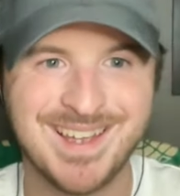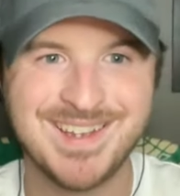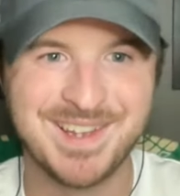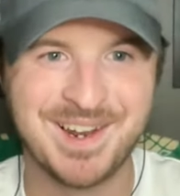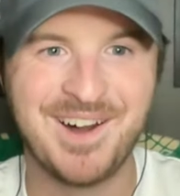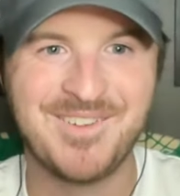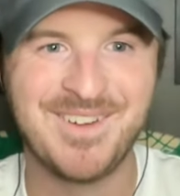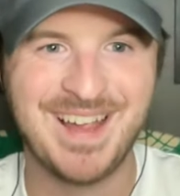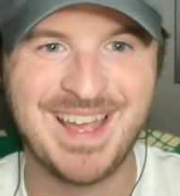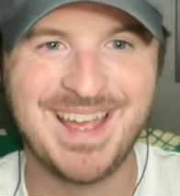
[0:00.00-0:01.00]
You
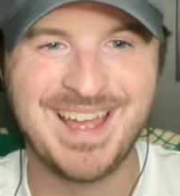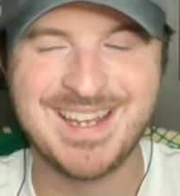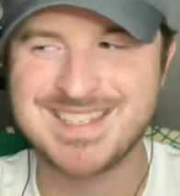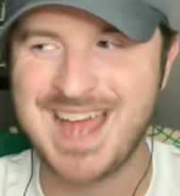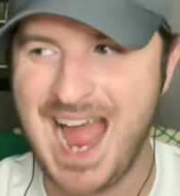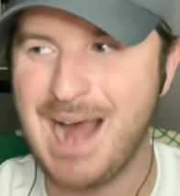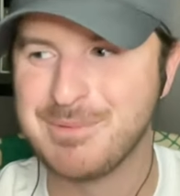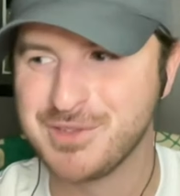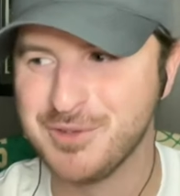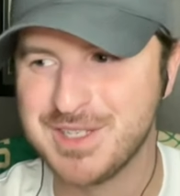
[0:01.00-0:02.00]
know, it is
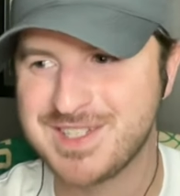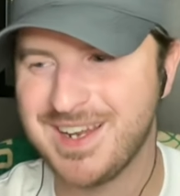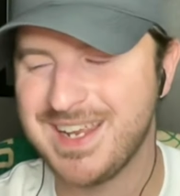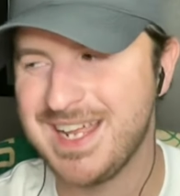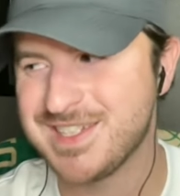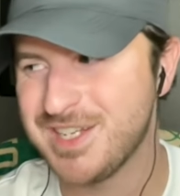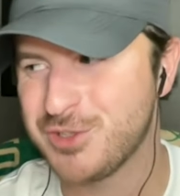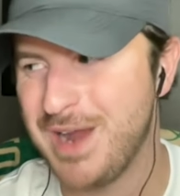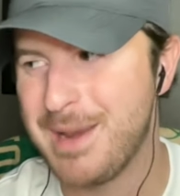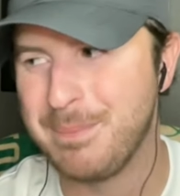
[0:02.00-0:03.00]
absolutely, it's like
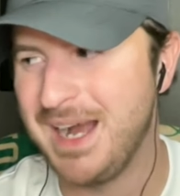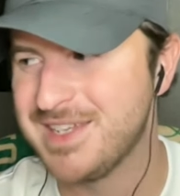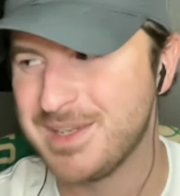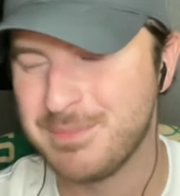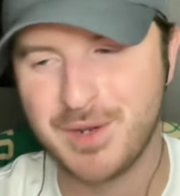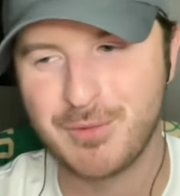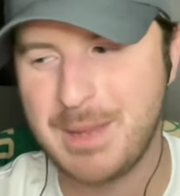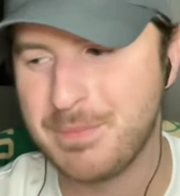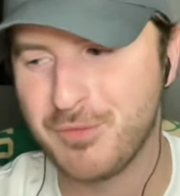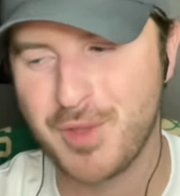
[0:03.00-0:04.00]
trying to buy something
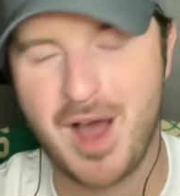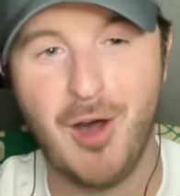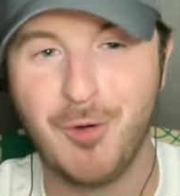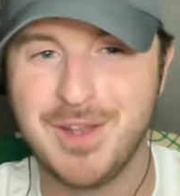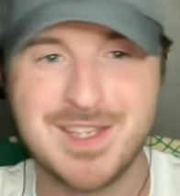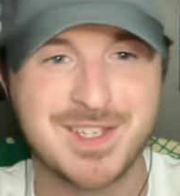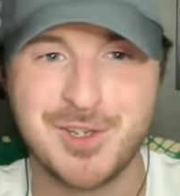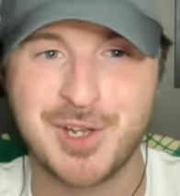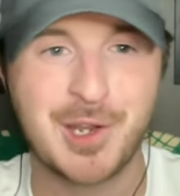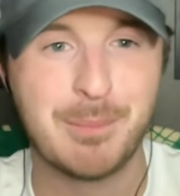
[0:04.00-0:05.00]
right before the holidays that
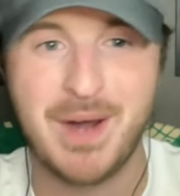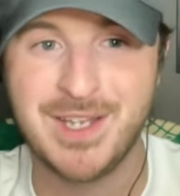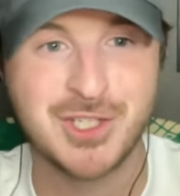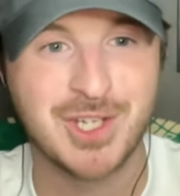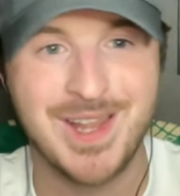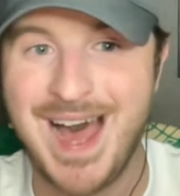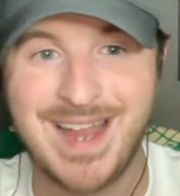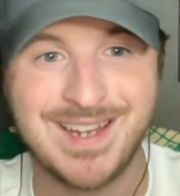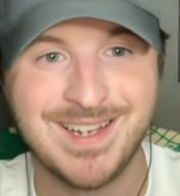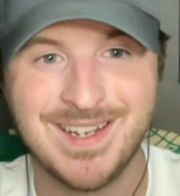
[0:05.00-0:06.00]
you could have bought in
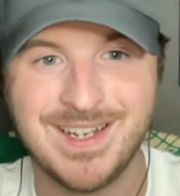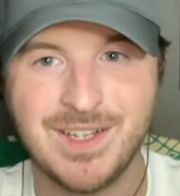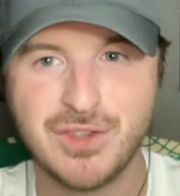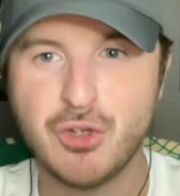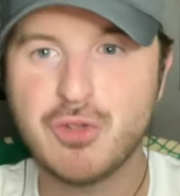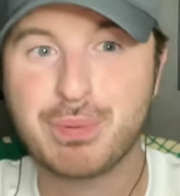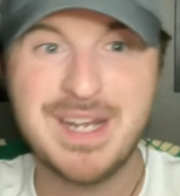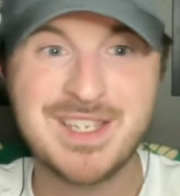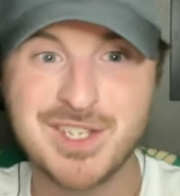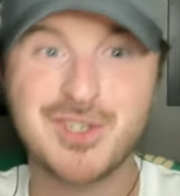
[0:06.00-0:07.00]
July. Those
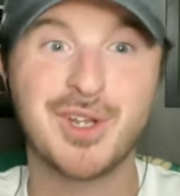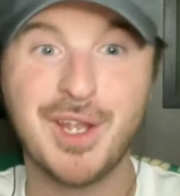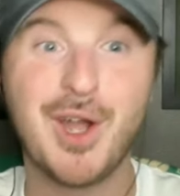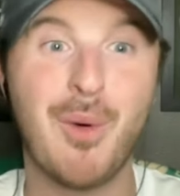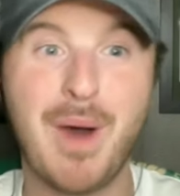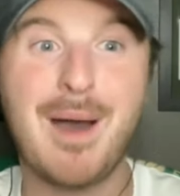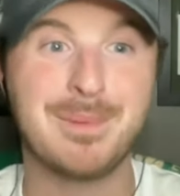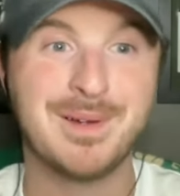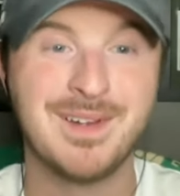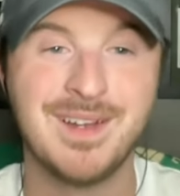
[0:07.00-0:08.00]
prices are going to go up.
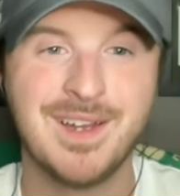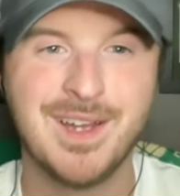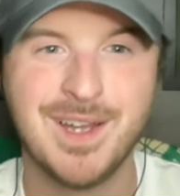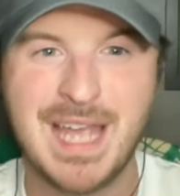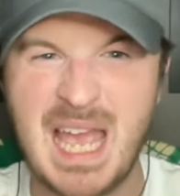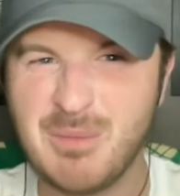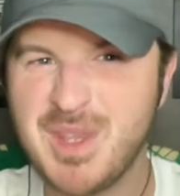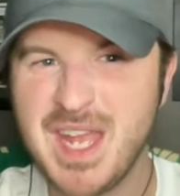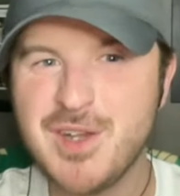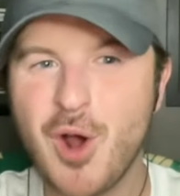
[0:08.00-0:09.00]
And when
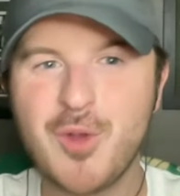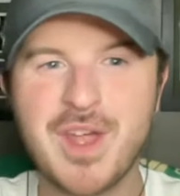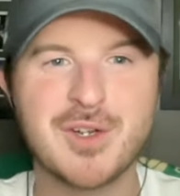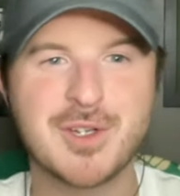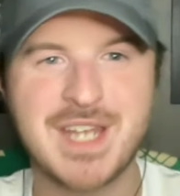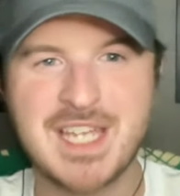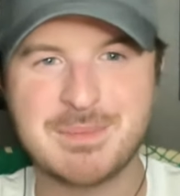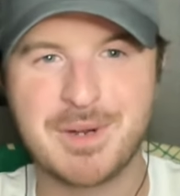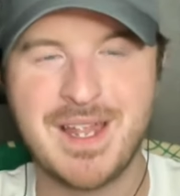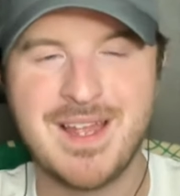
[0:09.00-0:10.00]
they know that you're
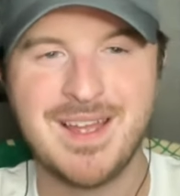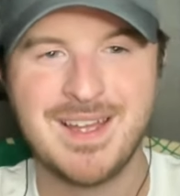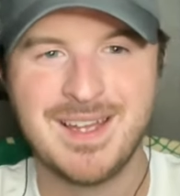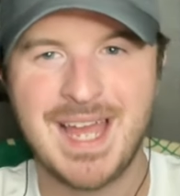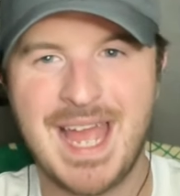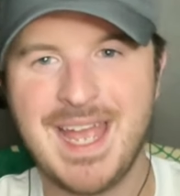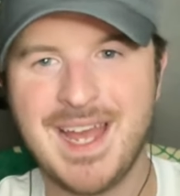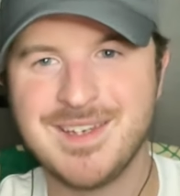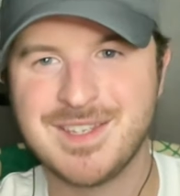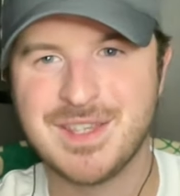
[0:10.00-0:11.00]
desperate
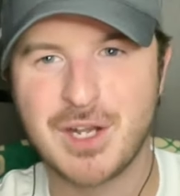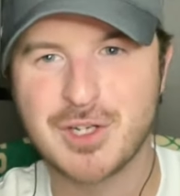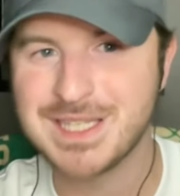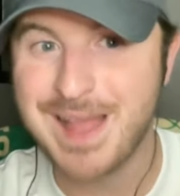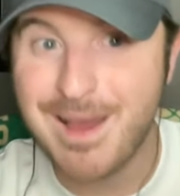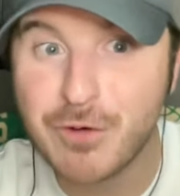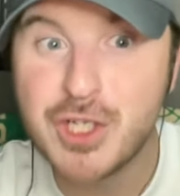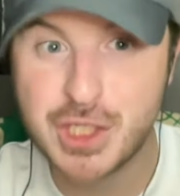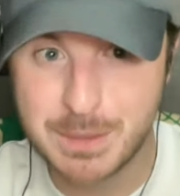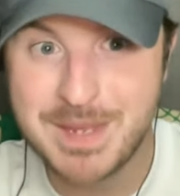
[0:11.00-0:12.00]
and there's
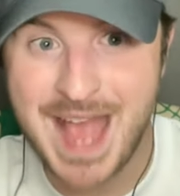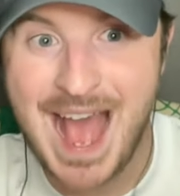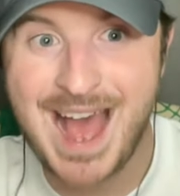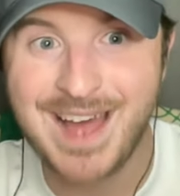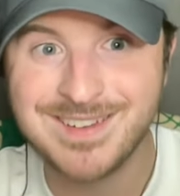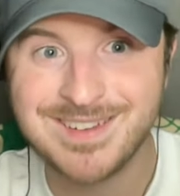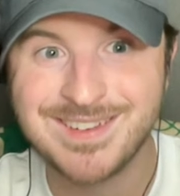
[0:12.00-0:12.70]
leverage to be had,